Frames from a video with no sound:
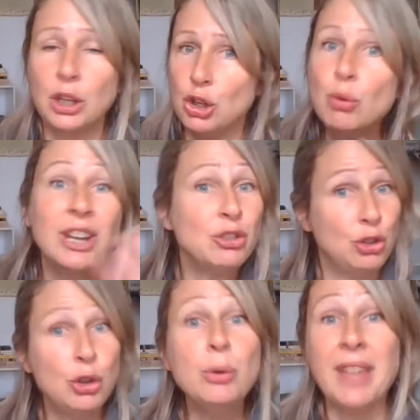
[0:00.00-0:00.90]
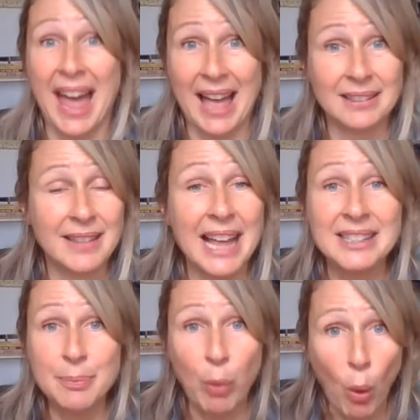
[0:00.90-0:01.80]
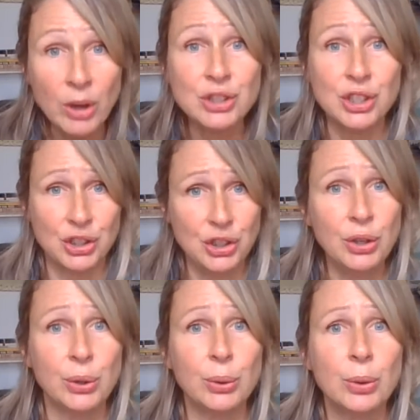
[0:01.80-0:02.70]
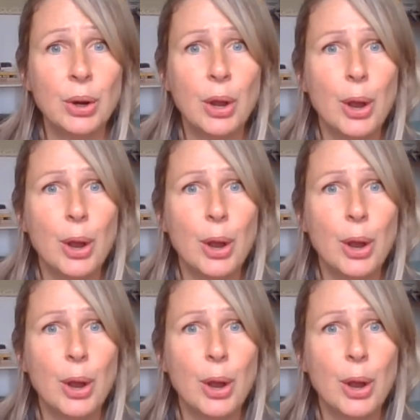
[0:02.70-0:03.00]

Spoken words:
You can do that. That's important to do,